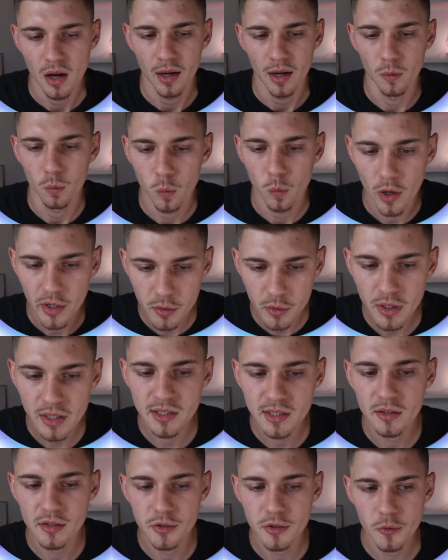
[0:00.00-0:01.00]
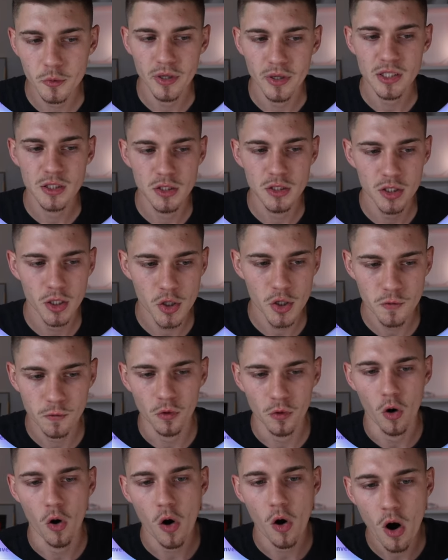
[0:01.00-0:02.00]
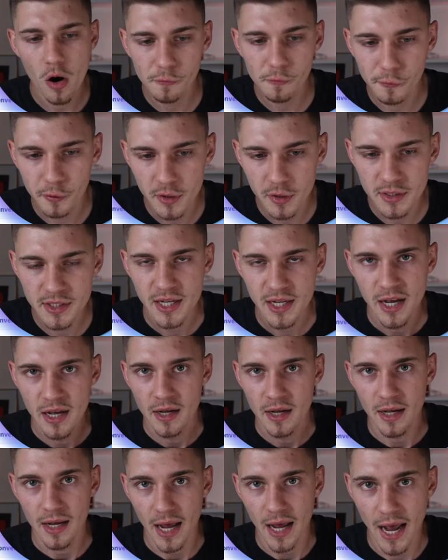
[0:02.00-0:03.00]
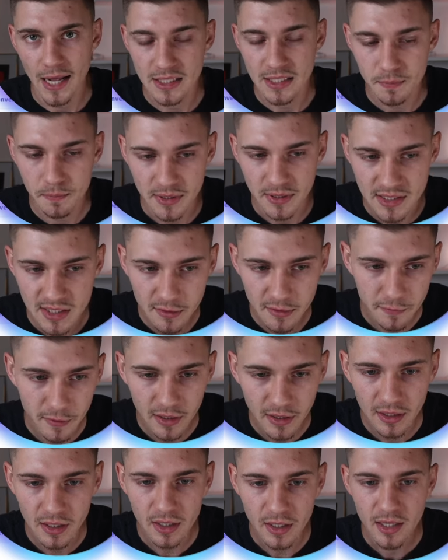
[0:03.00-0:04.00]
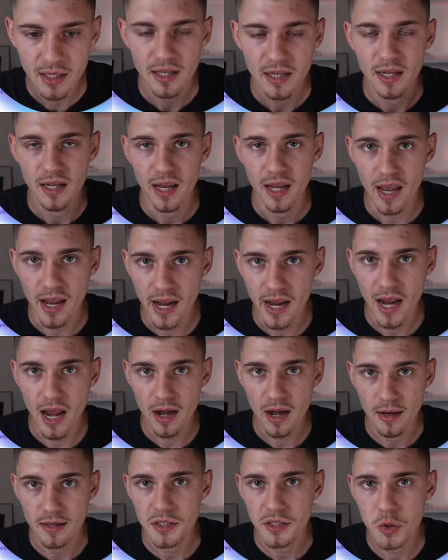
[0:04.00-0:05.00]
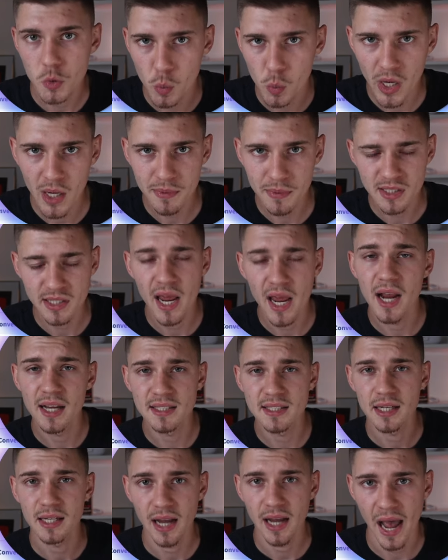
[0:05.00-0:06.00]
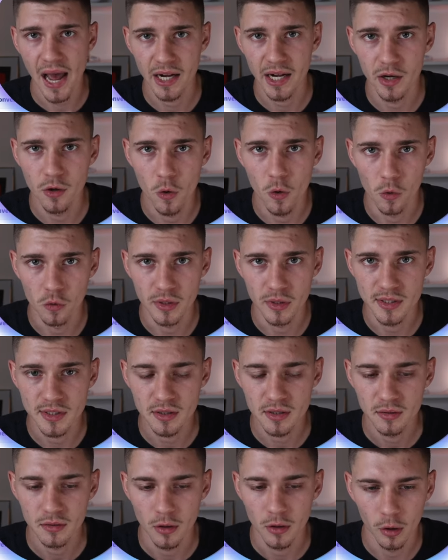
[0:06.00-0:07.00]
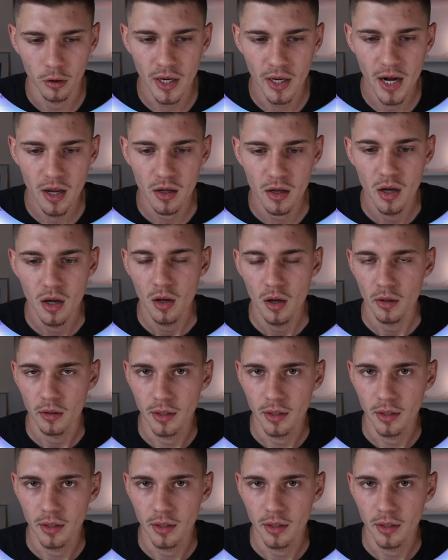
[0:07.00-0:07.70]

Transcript: And what you need to do is search for offers and specifically in sweepstakes categories. All right.